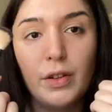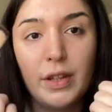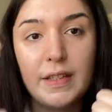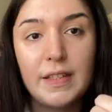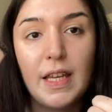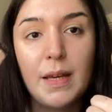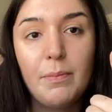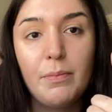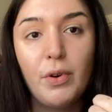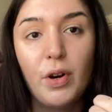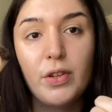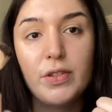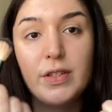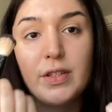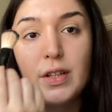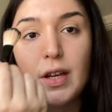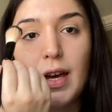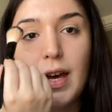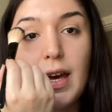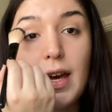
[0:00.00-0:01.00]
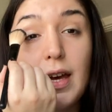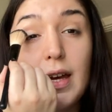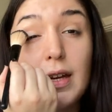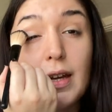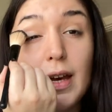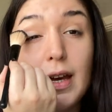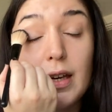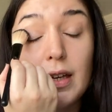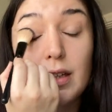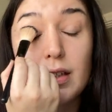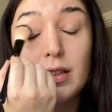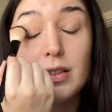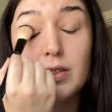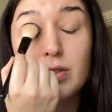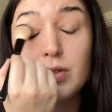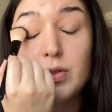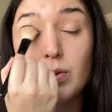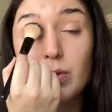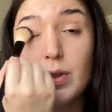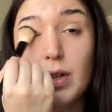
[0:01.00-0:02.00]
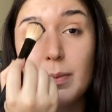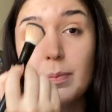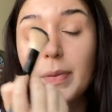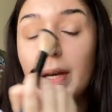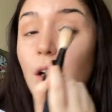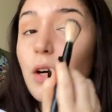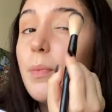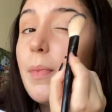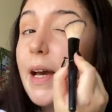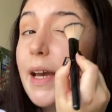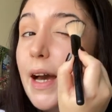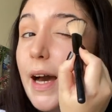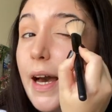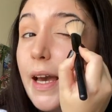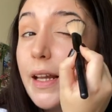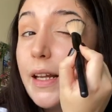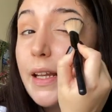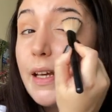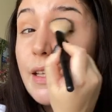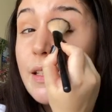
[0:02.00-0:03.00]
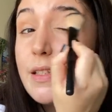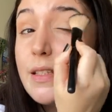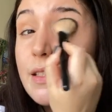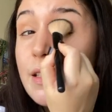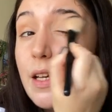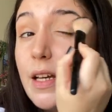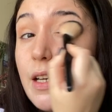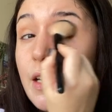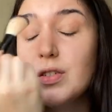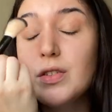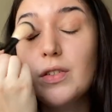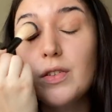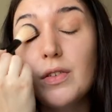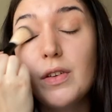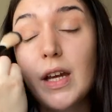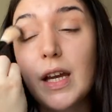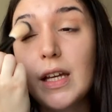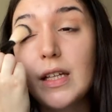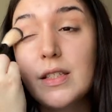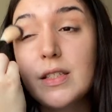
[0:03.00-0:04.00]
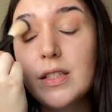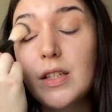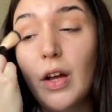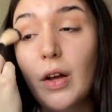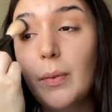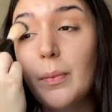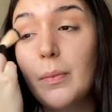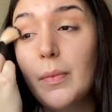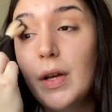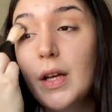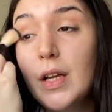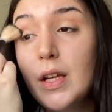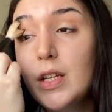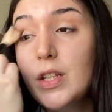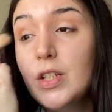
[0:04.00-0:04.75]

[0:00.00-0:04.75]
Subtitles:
the same bronzer and I do a bit on my eyelids to create some